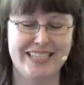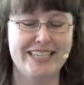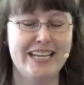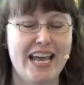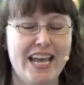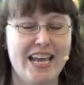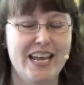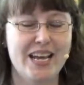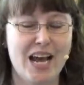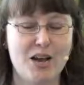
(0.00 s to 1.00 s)

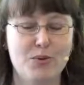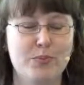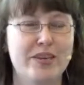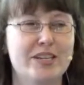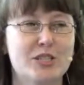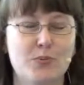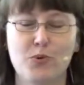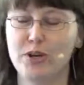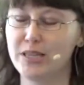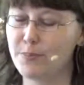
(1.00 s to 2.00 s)
Today, I will be
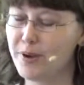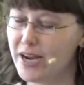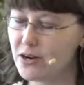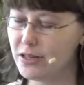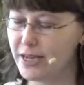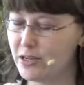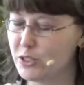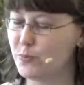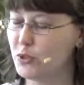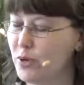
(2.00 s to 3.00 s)
exploring the
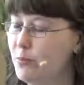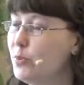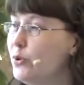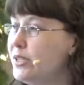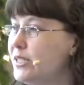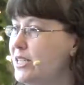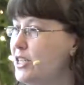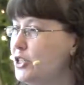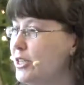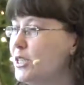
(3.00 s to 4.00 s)
parallels between Buddha's
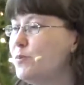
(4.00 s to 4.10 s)
teachings,